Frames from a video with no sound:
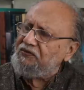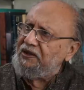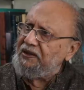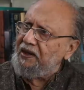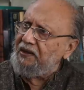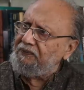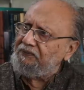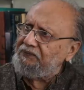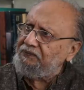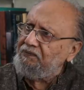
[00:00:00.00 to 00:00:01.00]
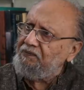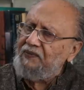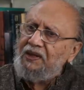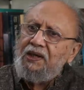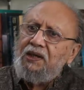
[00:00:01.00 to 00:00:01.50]
as India
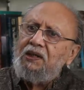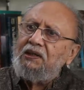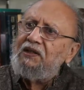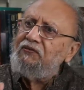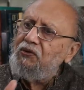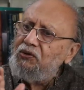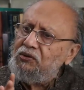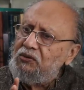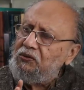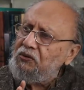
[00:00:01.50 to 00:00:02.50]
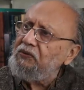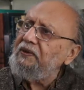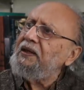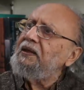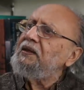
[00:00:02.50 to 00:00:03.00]
refuse to
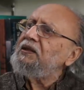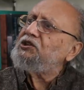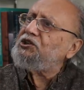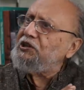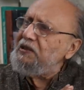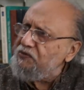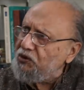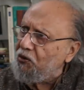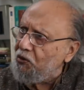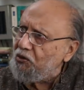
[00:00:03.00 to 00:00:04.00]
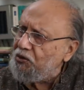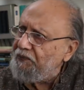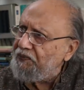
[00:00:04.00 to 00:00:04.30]
be steamrolled